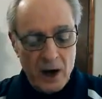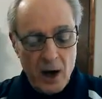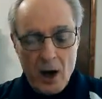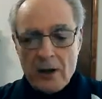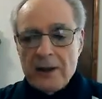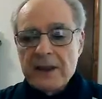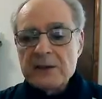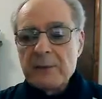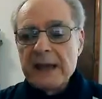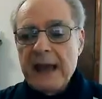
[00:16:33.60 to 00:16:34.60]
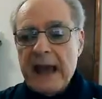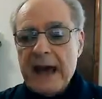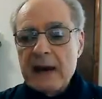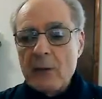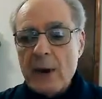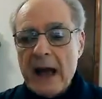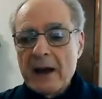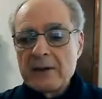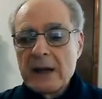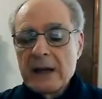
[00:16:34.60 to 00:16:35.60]
All of this began
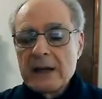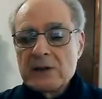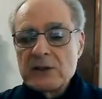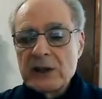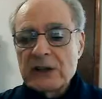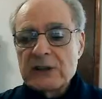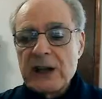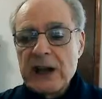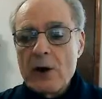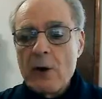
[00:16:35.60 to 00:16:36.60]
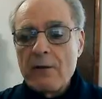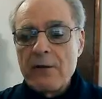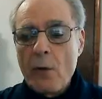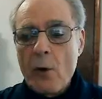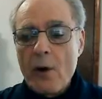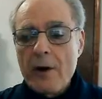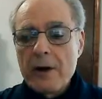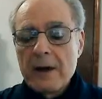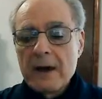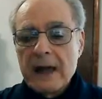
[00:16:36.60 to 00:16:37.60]
around 1604.
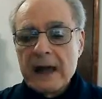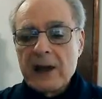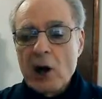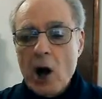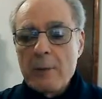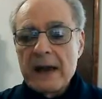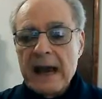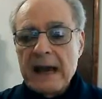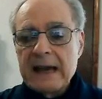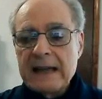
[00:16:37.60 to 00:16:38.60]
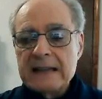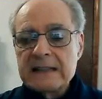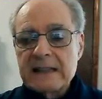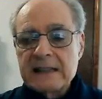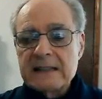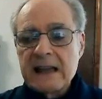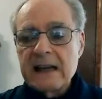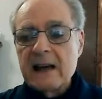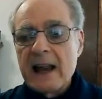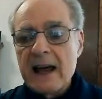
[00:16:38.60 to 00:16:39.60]
It culminated in
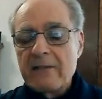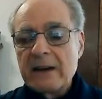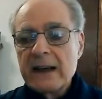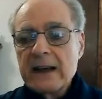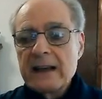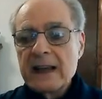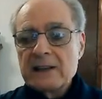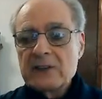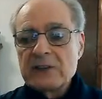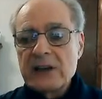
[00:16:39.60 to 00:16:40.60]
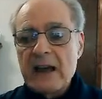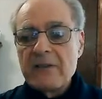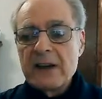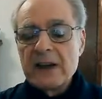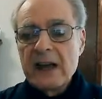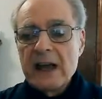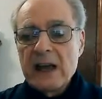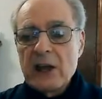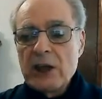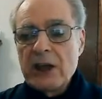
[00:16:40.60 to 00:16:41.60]
1611. That's 7
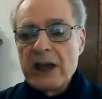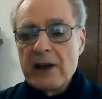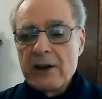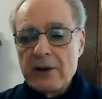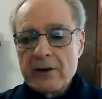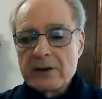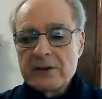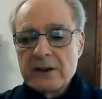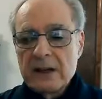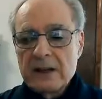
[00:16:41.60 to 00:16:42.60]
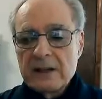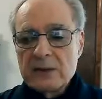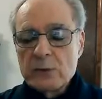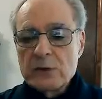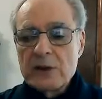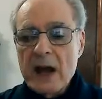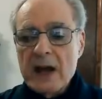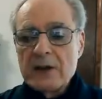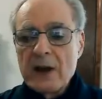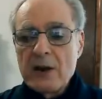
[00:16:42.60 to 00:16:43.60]
years. This was
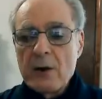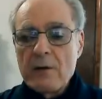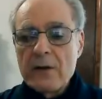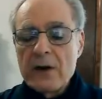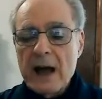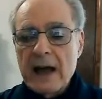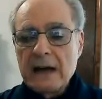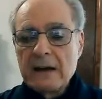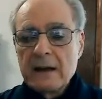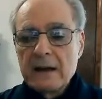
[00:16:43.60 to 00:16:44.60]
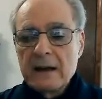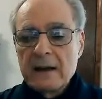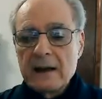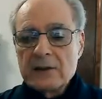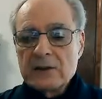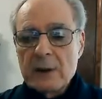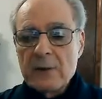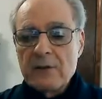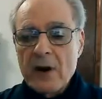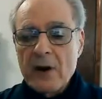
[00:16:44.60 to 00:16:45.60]
not done overnight, as some
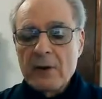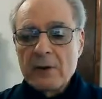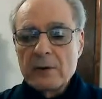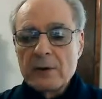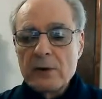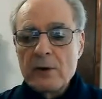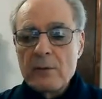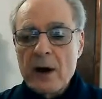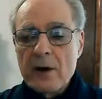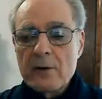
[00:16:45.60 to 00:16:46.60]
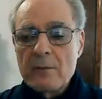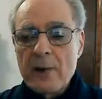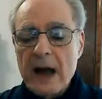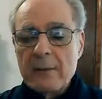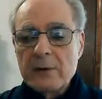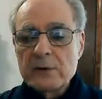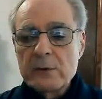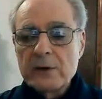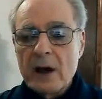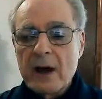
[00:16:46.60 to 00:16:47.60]
of our new modern Bibles
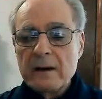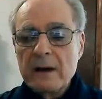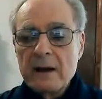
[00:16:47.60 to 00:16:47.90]
were done